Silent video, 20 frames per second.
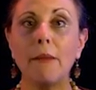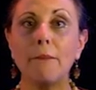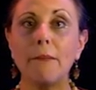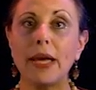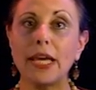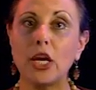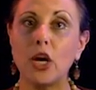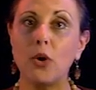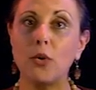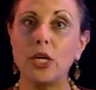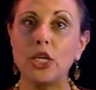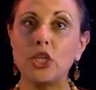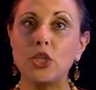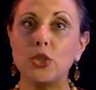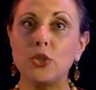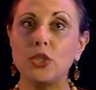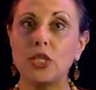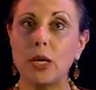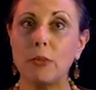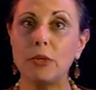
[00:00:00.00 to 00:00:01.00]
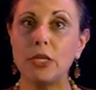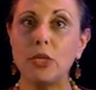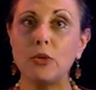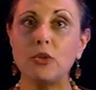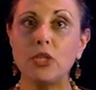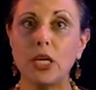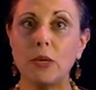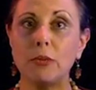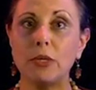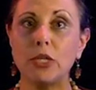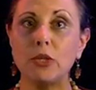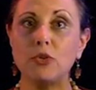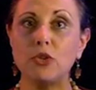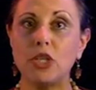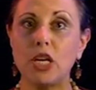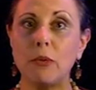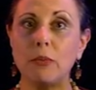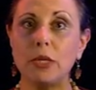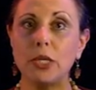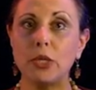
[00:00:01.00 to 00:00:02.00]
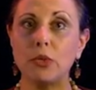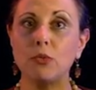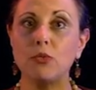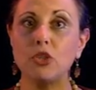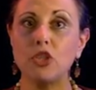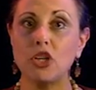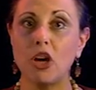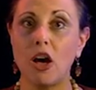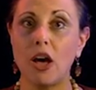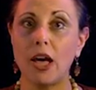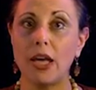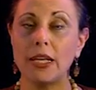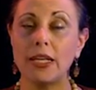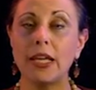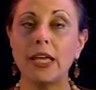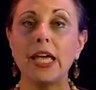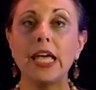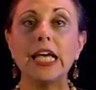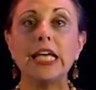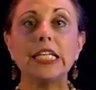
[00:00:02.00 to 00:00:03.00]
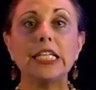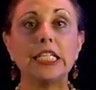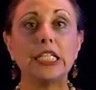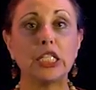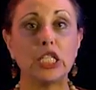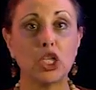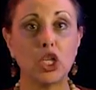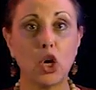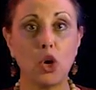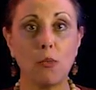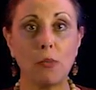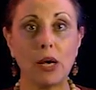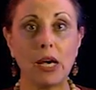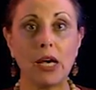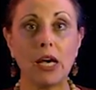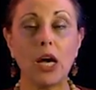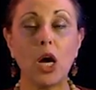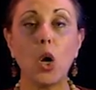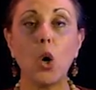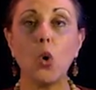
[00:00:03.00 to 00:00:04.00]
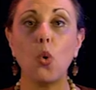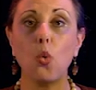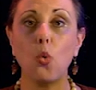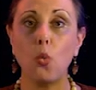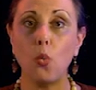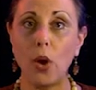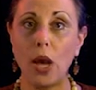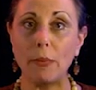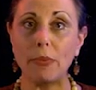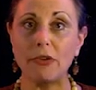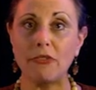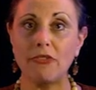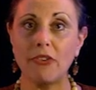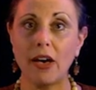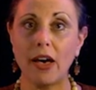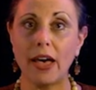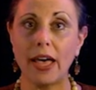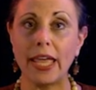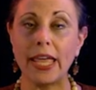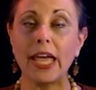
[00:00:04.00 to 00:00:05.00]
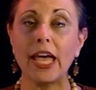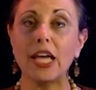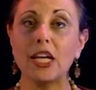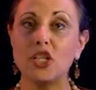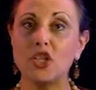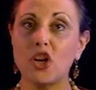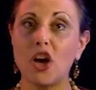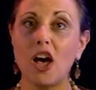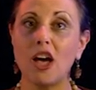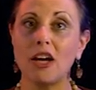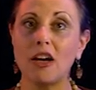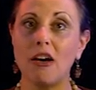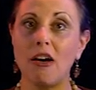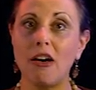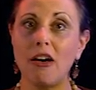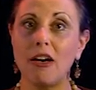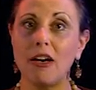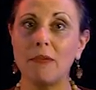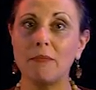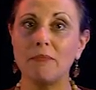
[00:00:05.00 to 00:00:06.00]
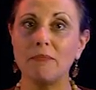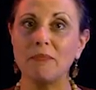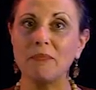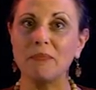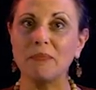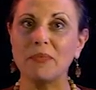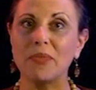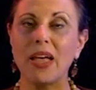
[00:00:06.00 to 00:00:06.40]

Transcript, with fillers: by going to www.sonomawebify.com.